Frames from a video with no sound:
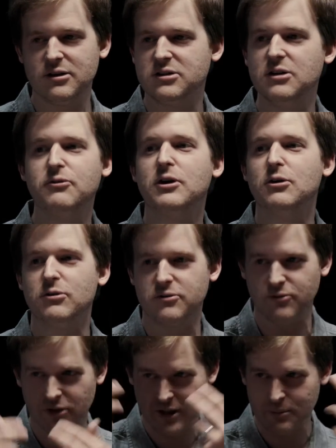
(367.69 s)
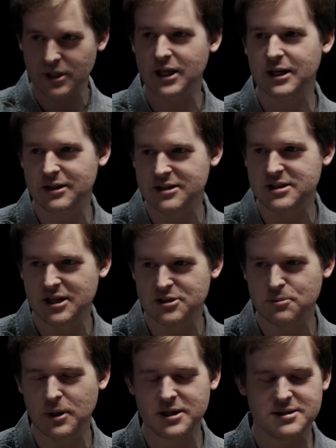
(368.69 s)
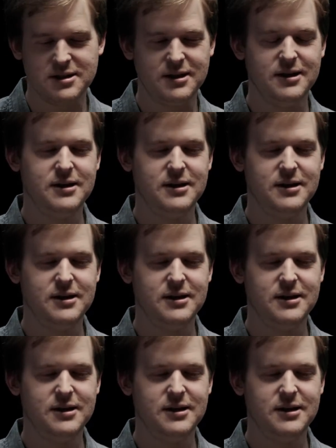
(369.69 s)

difficult for them to get in this headspace. Correct.